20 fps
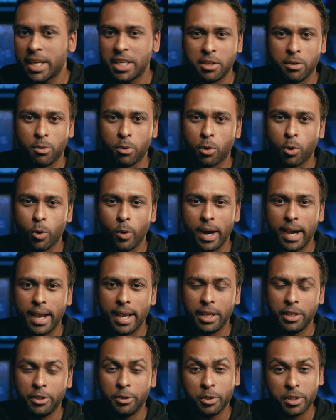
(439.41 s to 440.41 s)
that you
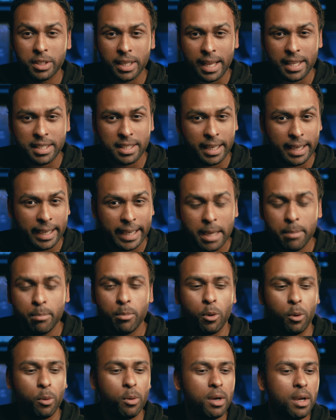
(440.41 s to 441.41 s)
require utilizing a
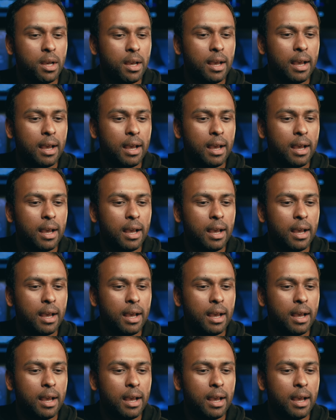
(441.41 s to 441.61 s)
gimbal,